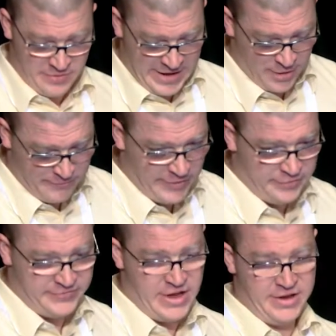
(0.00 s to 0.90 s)
Airflow
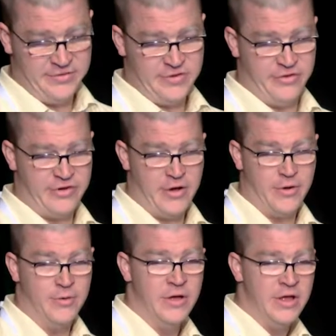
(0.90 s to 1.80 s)
studies to
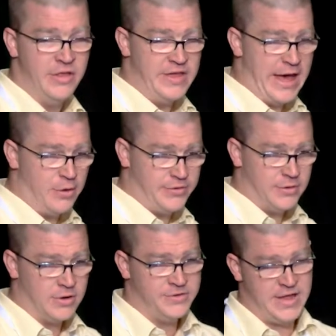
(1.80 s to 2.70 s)
show the
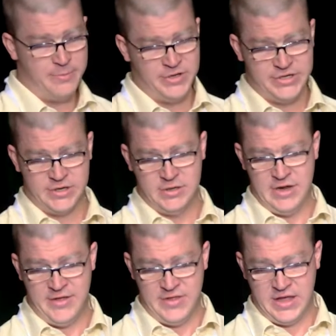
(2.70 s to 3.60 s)
outdoor temperature
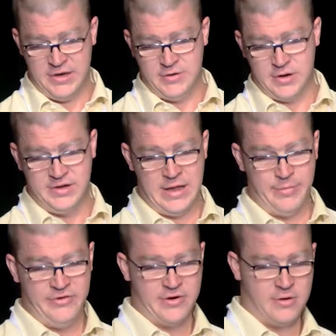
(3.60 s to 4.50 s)
and the indoor
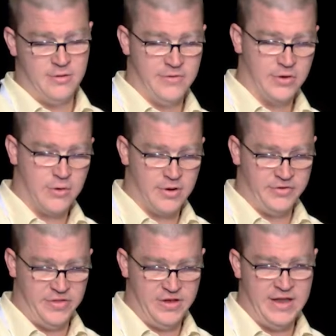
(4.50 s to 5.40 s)
temperature over the course
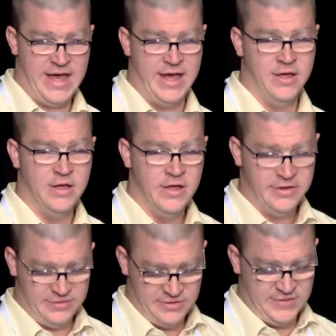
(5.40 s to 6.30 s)
of the day.
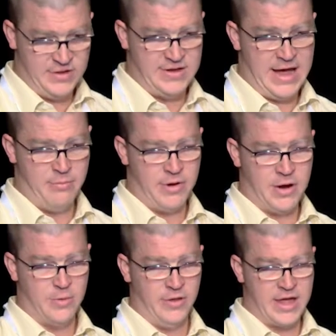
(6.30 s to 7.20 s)
You see at the top
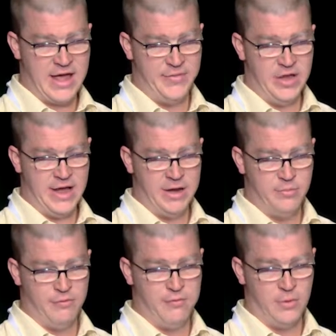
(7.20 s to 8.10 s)
bar, we're looking at the night
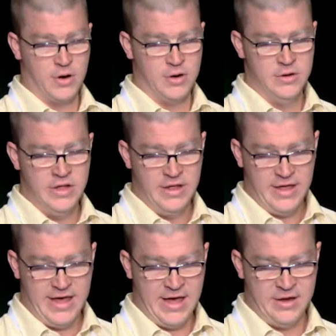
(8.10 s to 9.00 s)
before.
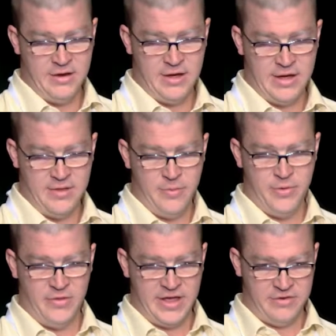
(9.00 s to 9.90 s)
And the
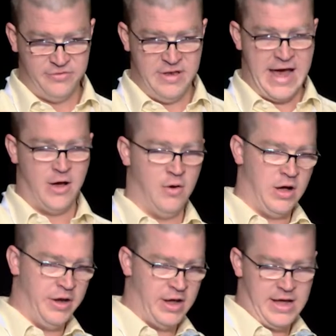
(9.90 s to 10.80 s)
building is now
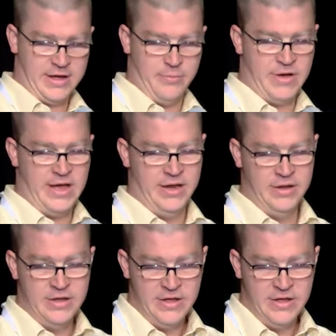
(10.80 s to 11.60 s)
unoccupied.